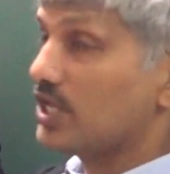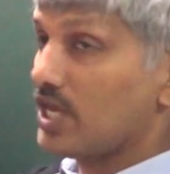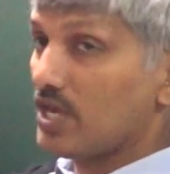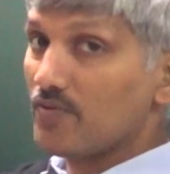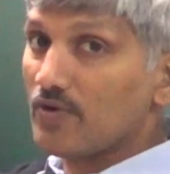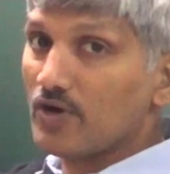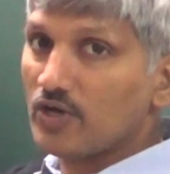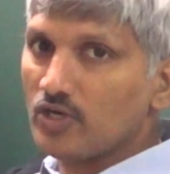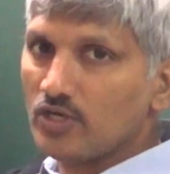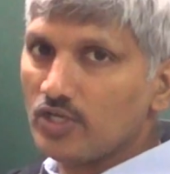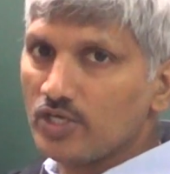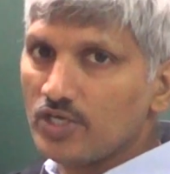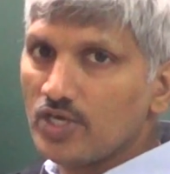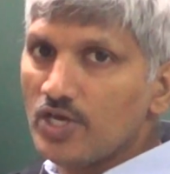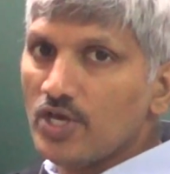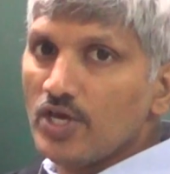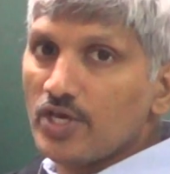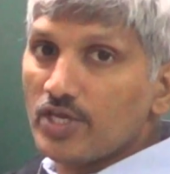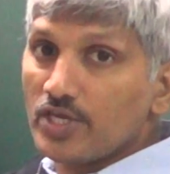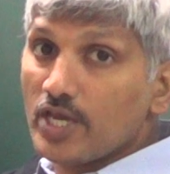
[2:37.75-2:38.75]
a only.
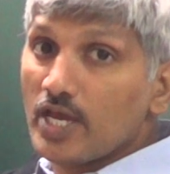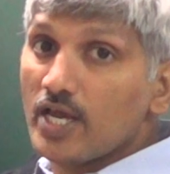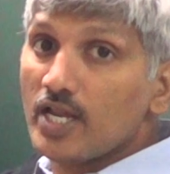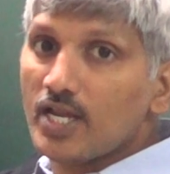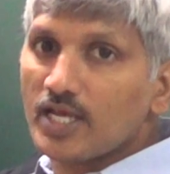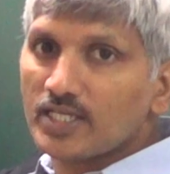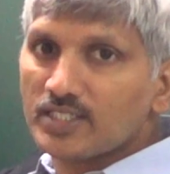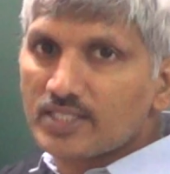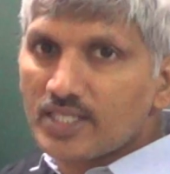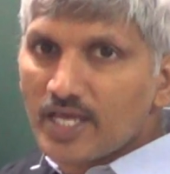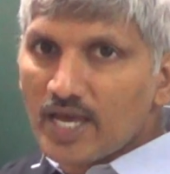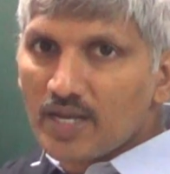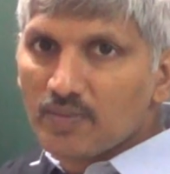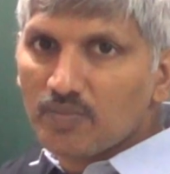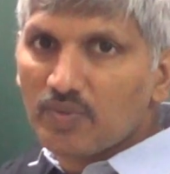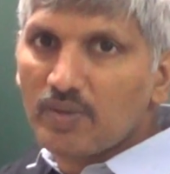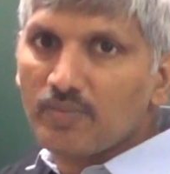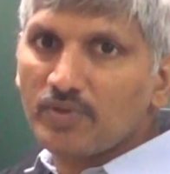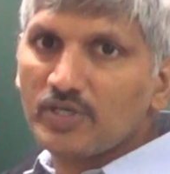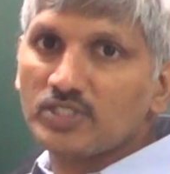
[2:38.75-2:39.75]
A less than
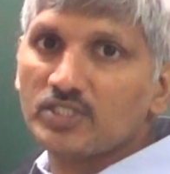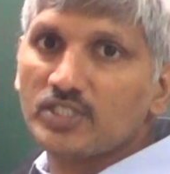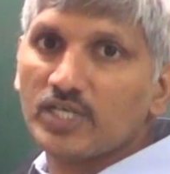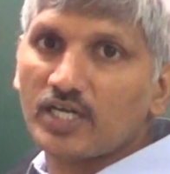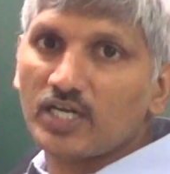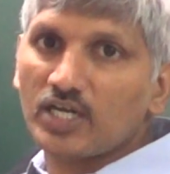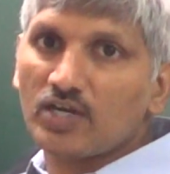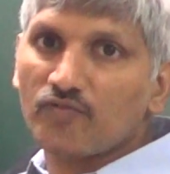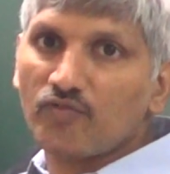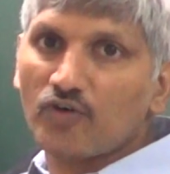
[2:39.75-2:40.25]
b means second